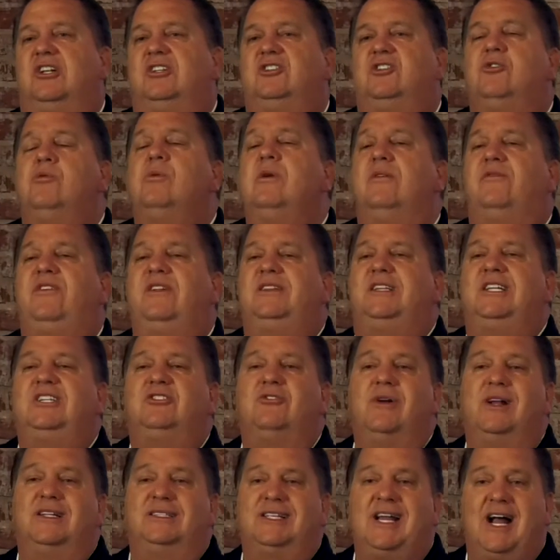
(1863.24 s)
250
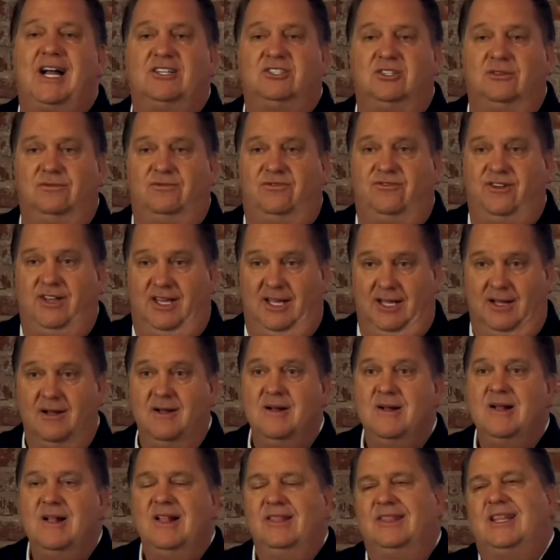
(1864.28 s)
transaction fee.
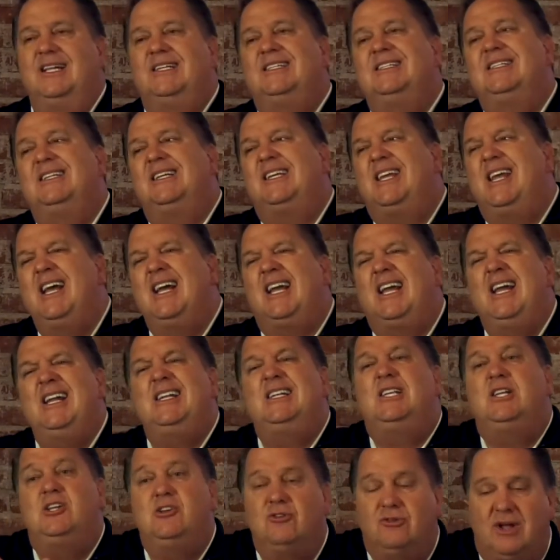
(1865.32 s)
That doesn't kick
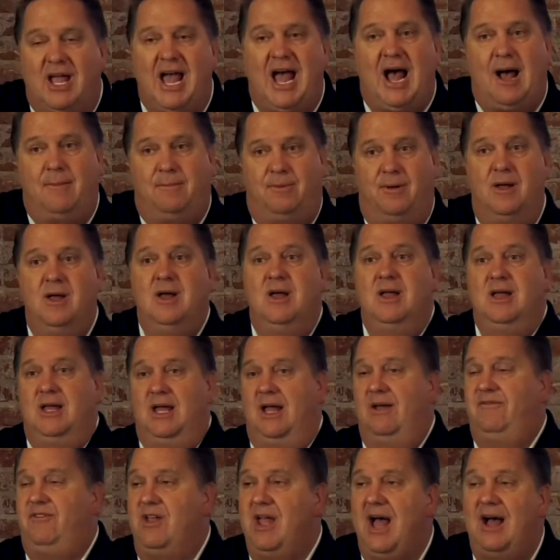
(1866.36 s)
into your cap.
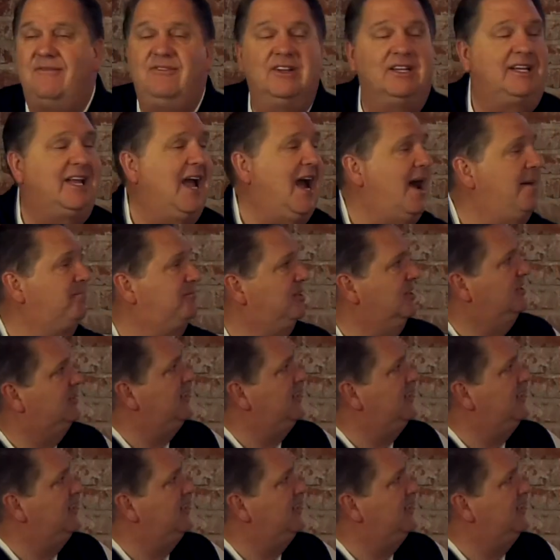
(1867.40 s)
If you haven't capped, it's